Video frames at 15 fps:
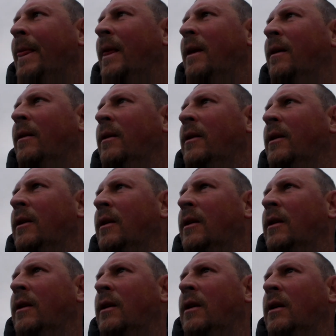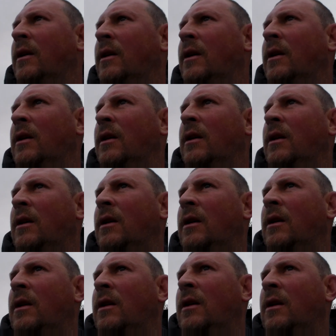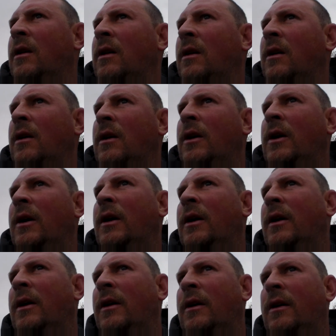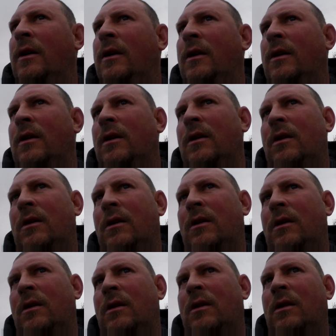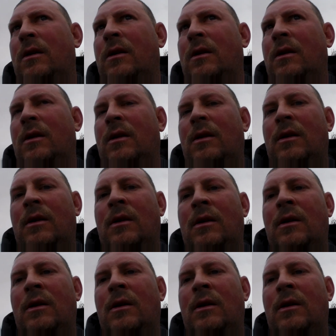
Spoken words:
Nothing is said.